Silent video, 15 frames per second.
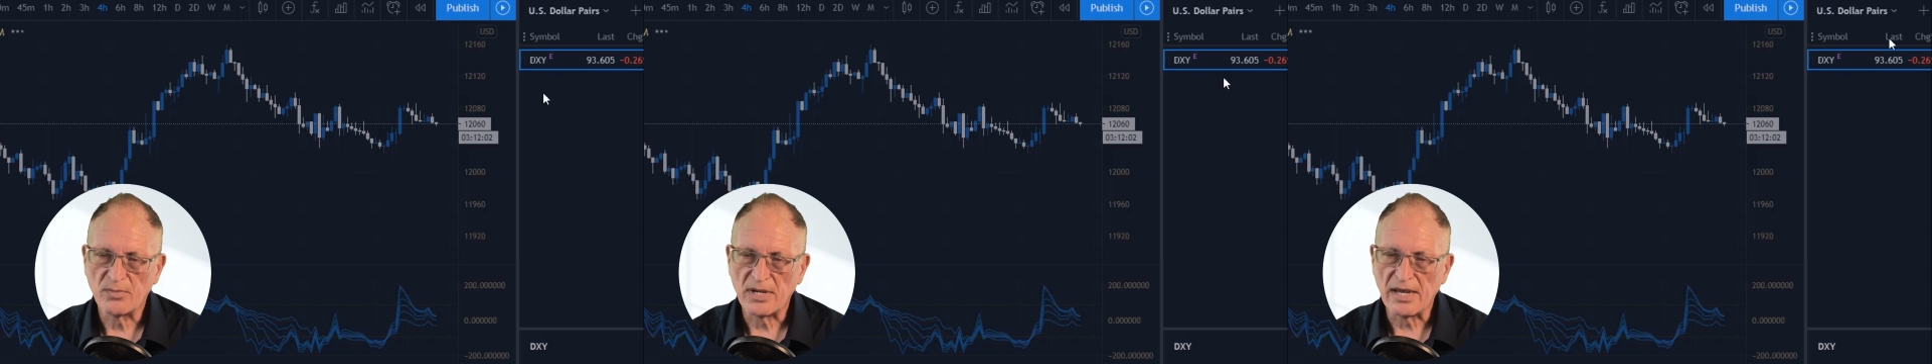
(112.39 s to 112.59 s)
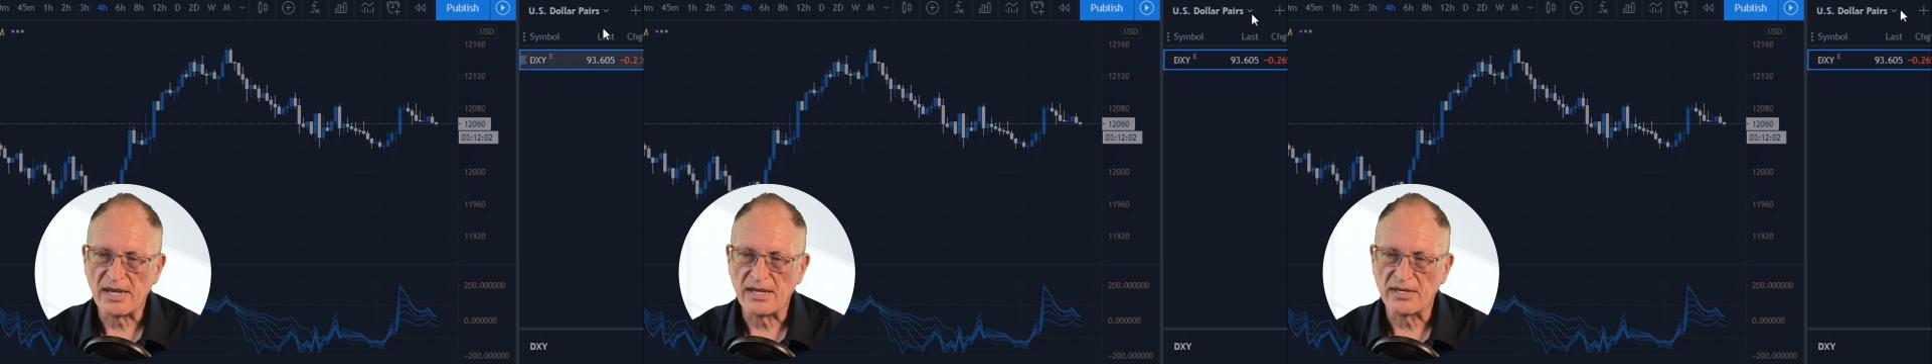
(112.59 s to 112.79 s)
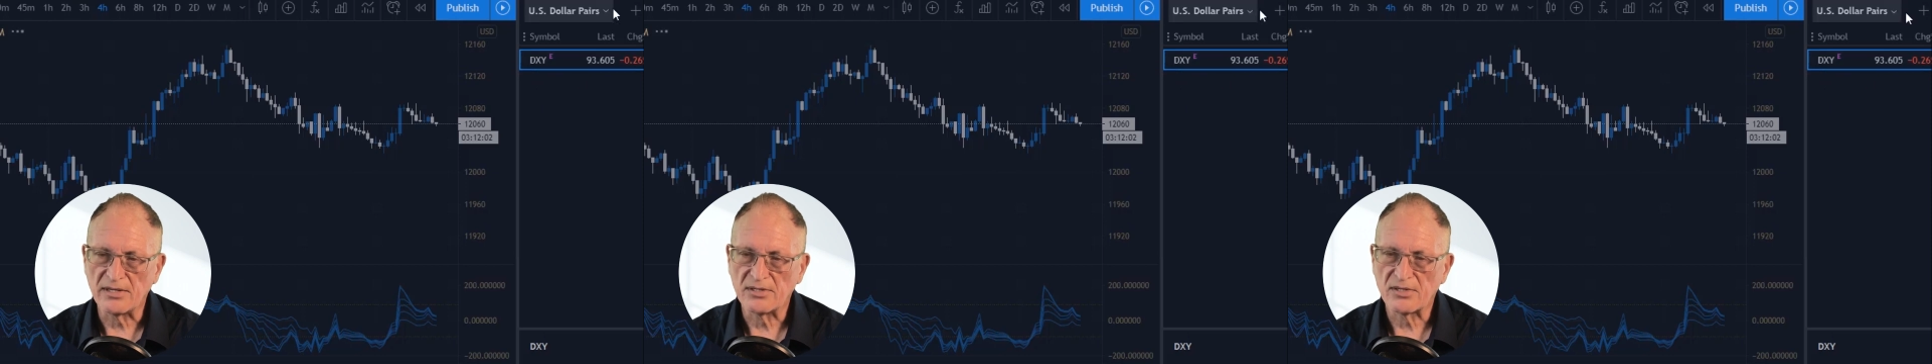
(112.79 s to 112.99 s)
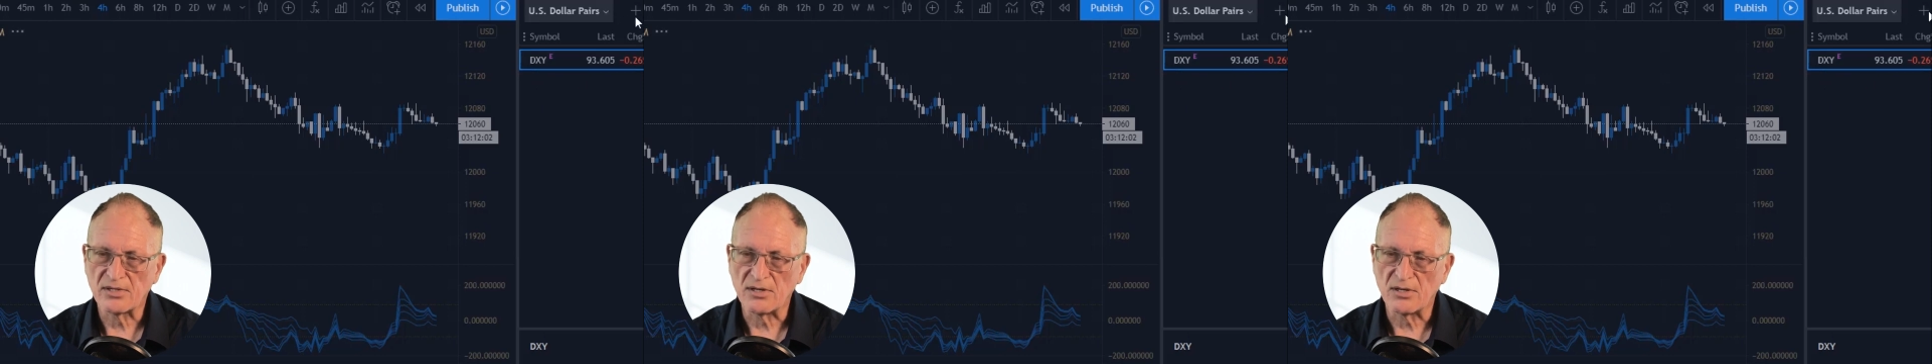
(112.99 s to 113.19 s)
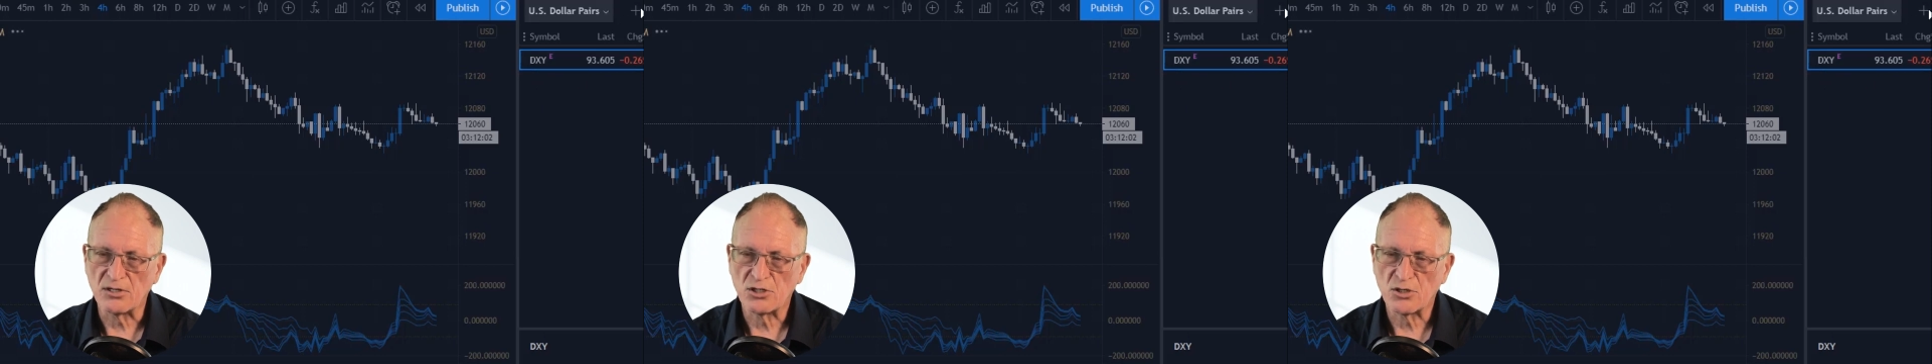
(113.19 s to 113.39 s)
up
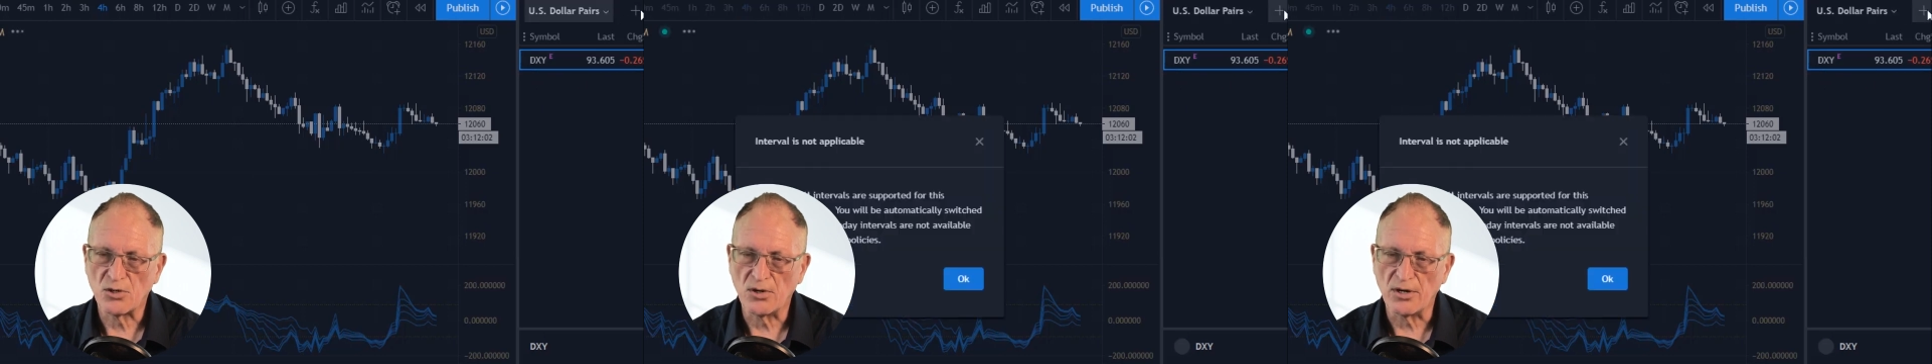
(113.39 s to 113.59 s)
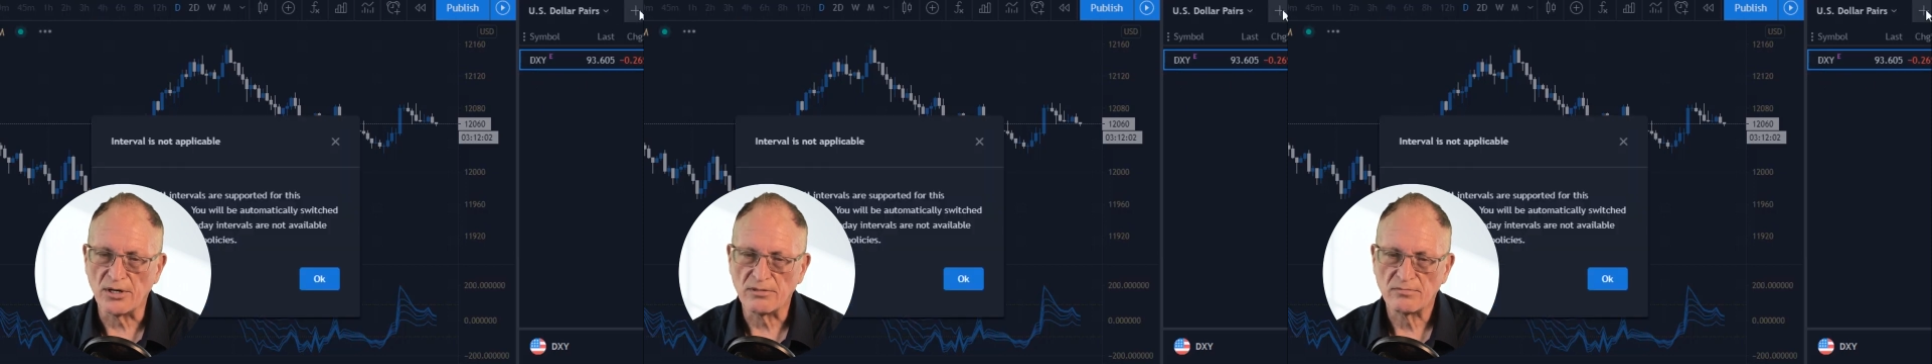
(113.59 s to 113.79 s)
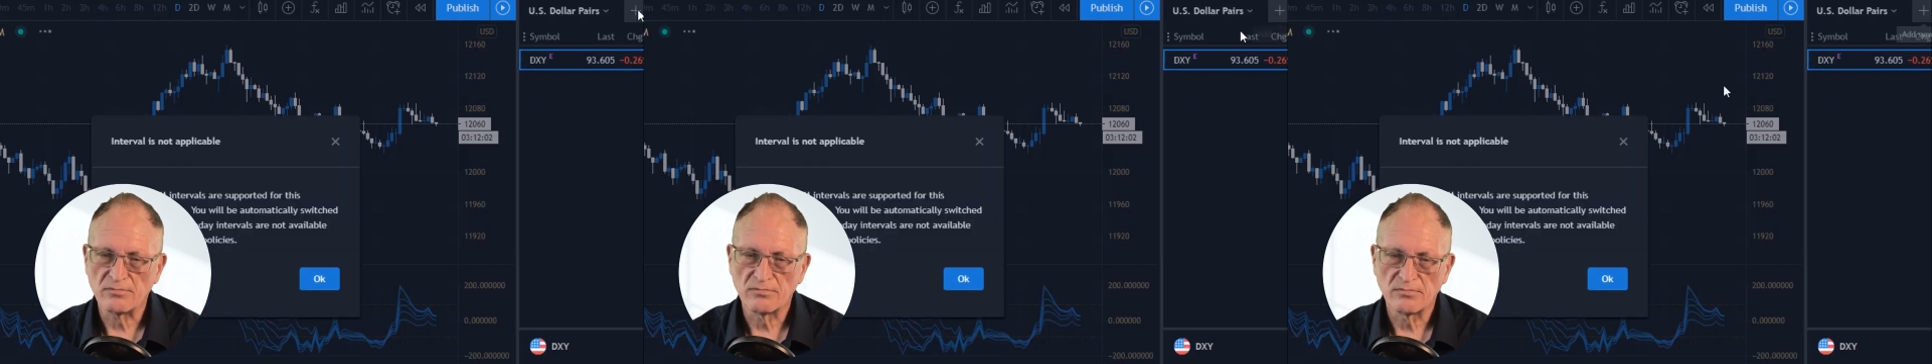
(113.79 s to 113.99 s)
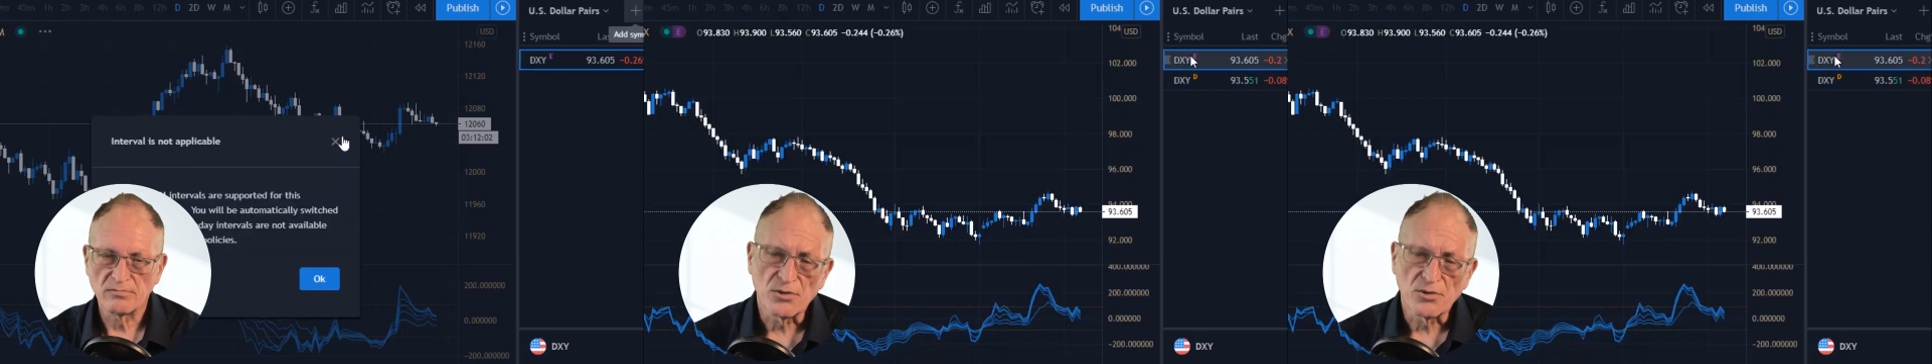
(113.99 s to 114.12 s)
as a chart.